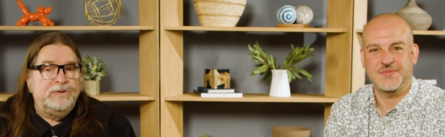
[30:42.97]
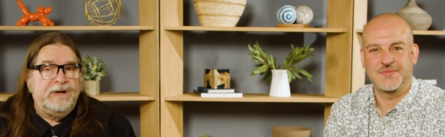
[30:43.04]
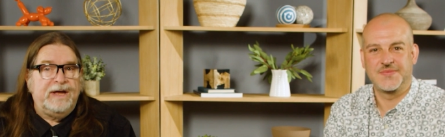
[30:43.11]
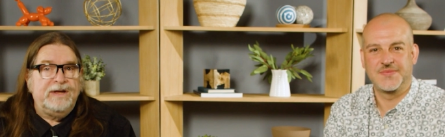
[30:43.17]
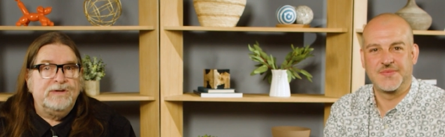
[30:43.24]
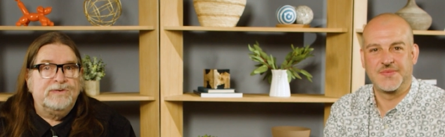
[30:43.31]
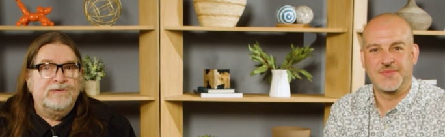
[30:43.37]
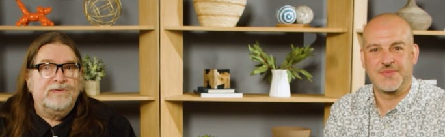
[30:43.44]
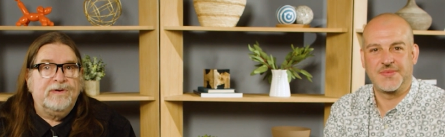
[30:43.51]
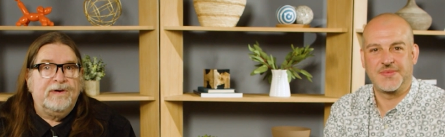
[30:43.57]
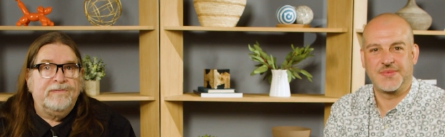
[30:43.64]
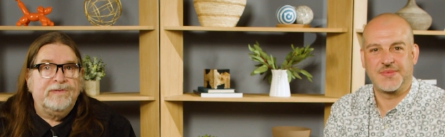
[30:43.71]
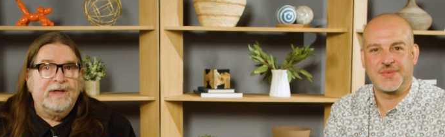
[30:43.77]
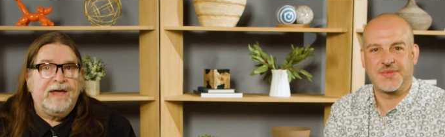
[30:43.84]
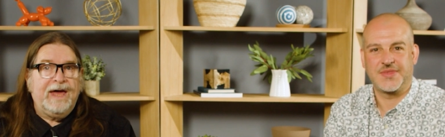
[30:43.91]
Speaker 1: days
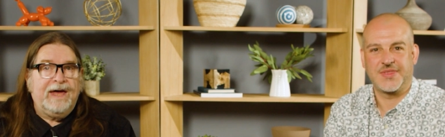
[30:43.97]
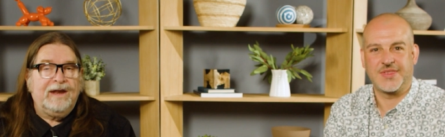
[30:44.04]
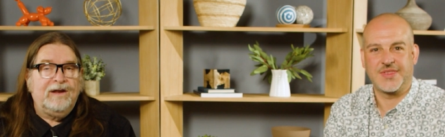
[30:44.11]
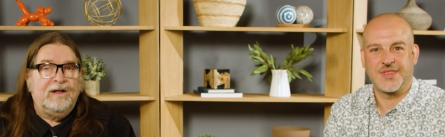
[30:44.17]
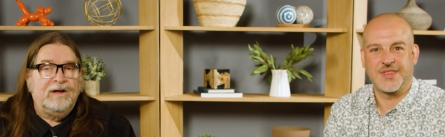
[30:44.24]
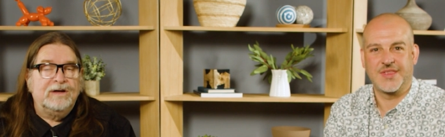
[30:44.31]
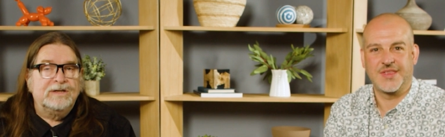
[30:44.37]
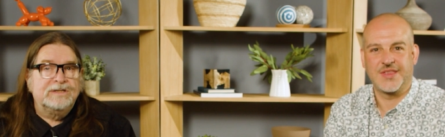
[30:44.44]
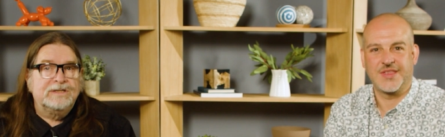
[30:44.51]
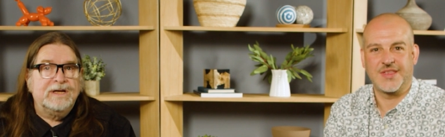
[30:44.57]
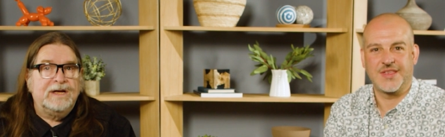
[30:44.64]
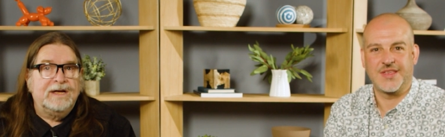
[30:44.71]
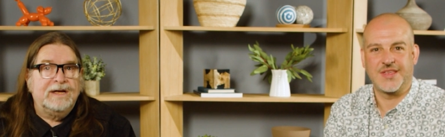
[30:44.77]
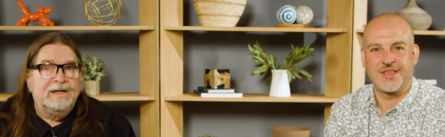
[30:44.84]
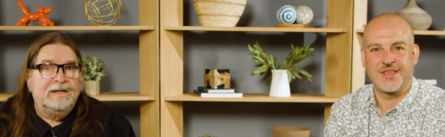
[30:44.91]
of the catalog's
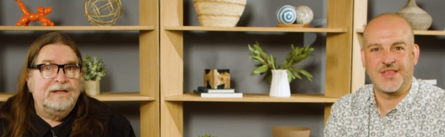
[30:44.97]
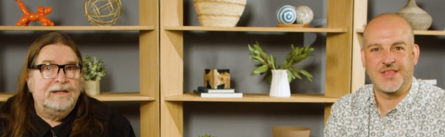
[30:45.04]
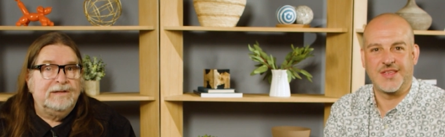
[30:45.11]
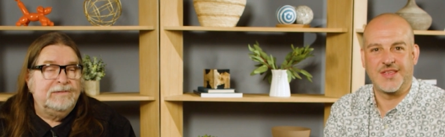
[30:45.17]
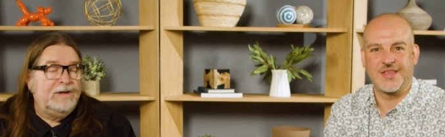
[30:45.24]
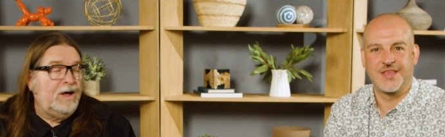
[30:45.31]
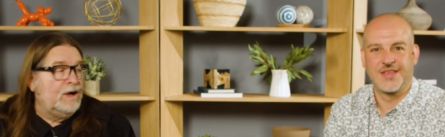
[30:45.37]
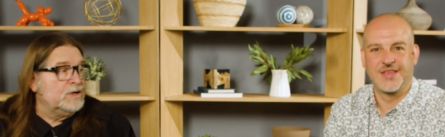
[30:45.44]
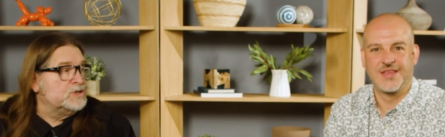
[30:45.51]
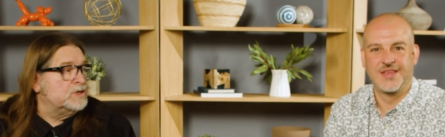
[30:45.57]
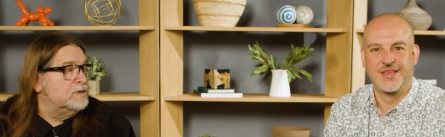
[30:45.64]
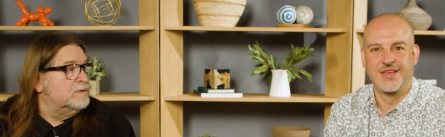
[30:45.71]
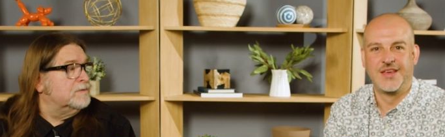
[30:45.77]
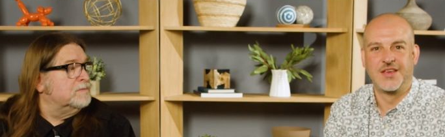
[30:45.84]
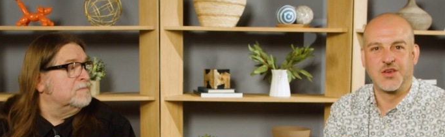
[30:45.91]
uh,
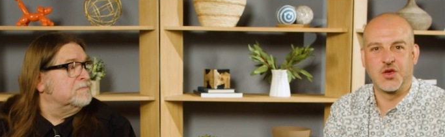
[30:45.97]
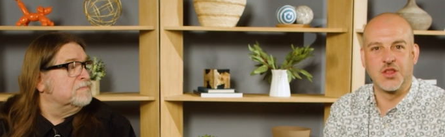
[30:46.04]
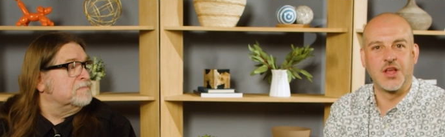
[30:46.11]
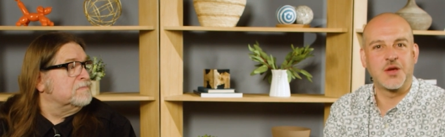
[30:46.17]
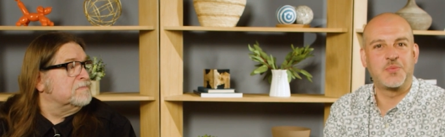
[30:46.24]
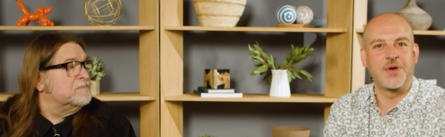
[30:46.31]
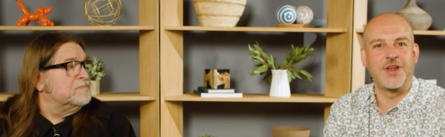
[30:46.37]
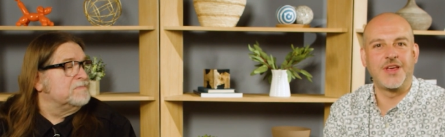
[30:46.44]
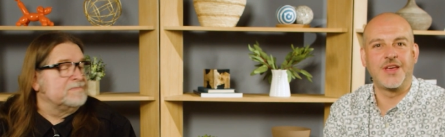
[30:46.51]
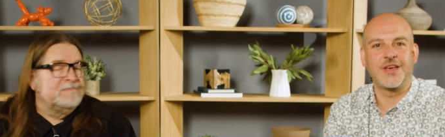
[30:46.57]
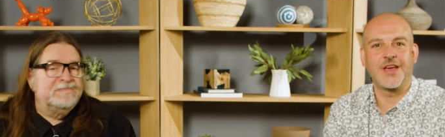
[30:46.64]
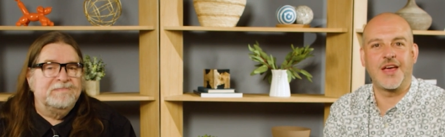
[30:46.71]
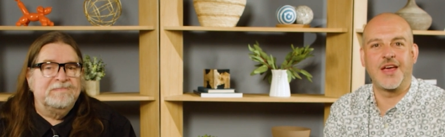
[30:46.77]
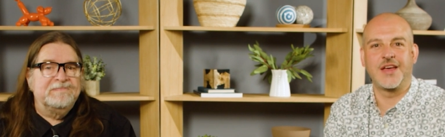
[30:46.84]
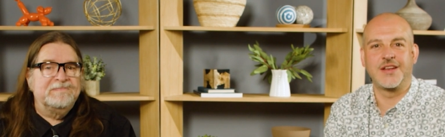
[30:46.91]
auction.
Speaker 2: Good luck
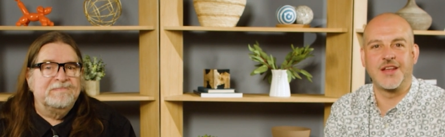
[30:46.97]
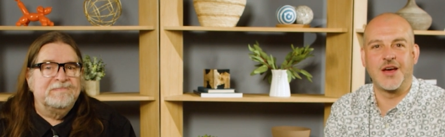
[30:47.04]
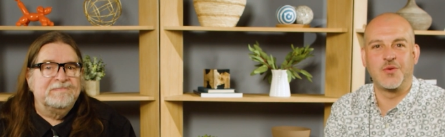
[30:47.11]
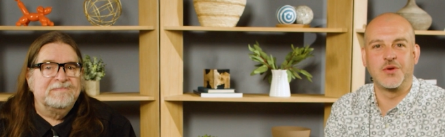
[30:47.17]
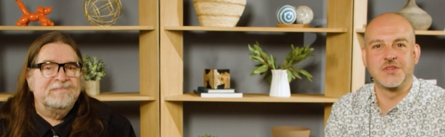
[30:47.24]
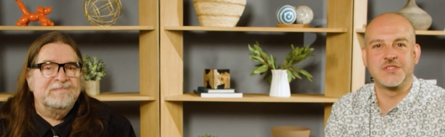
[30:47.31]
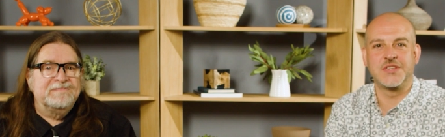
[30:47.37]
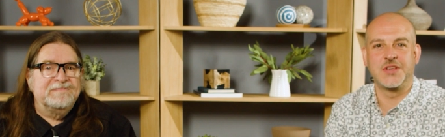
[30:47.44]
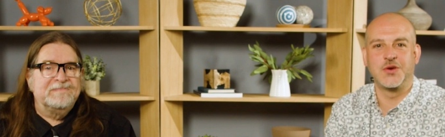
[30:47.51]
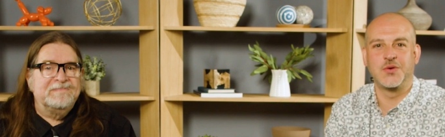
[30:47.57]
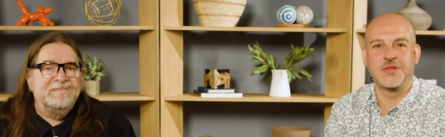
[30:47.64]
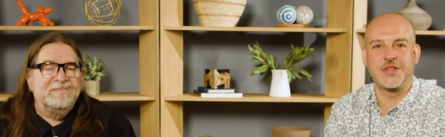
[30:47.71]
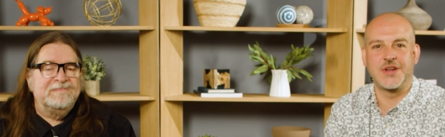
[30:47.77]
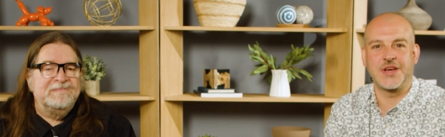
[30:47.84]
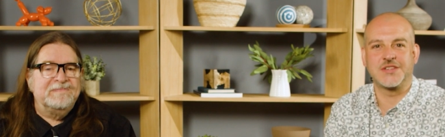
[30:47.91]
bidding, and uh, we'll see you
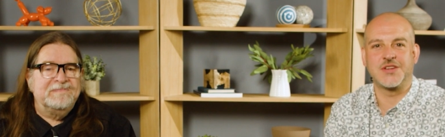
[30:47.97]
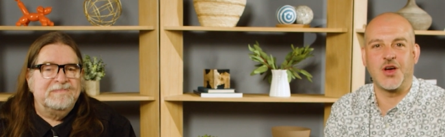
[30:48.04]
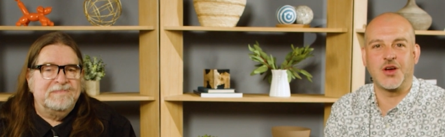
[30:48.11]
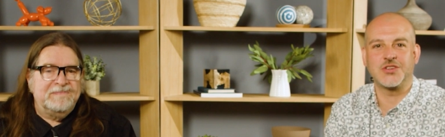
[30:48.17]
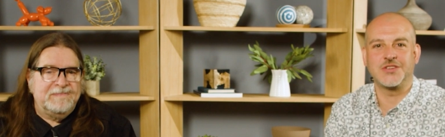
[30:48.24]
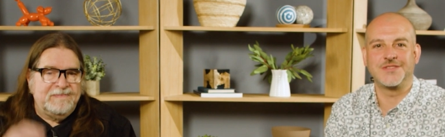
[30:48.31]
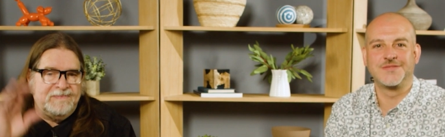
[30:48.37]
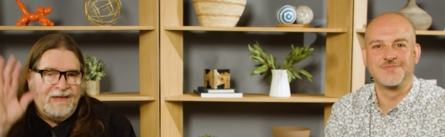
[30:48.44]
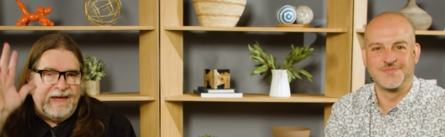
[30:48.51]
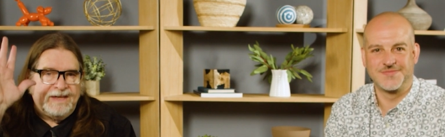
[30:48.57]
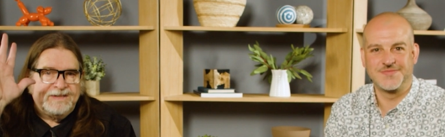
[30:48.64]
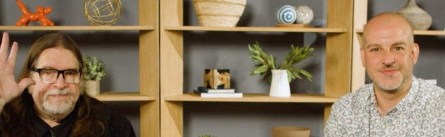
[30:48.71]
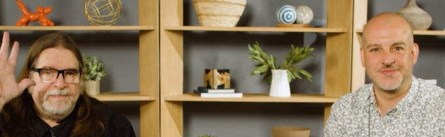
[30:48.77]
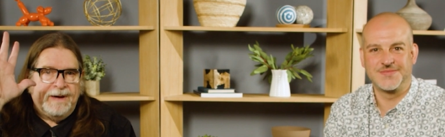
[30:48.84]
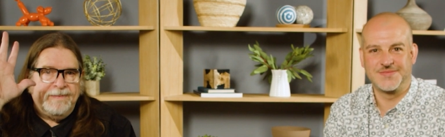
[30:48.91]
at the next auction.
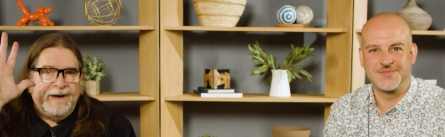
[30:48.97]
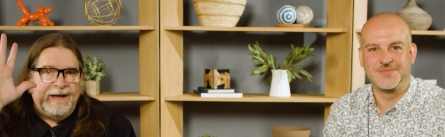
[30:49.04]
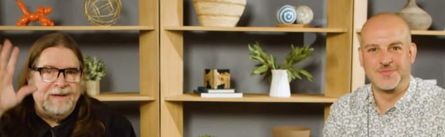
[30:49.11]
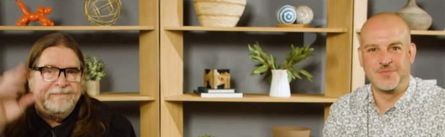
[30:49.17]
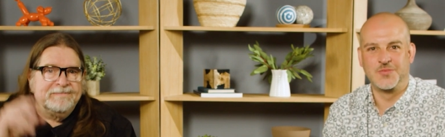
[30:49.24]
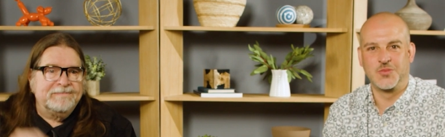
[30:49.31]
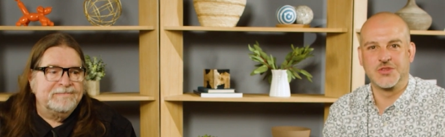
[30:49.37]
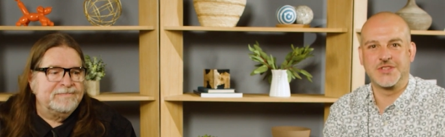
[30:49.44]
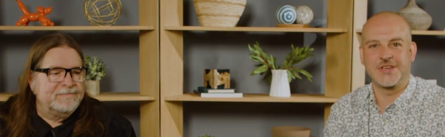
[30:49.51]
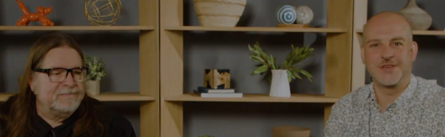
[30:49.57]
Thanks. Bye bye. We'll see